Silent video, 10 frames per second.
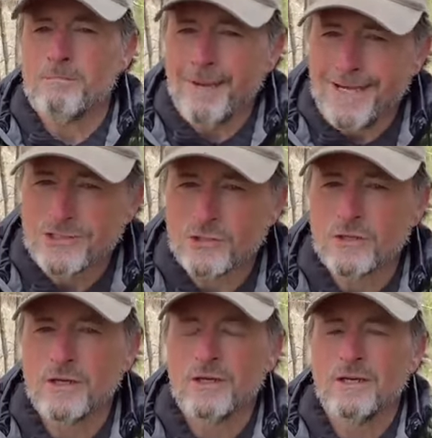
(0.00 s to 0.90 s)

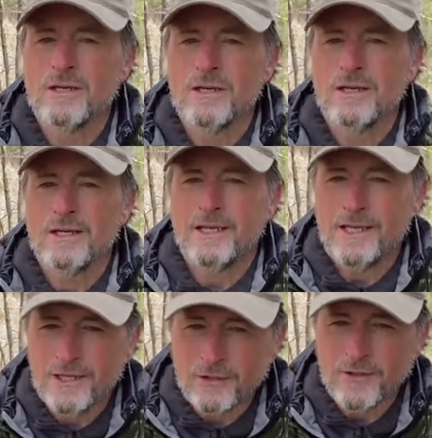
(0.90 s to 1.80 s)
major
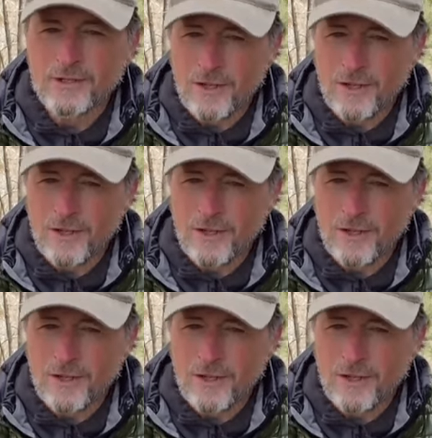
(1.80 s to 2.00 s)
hearing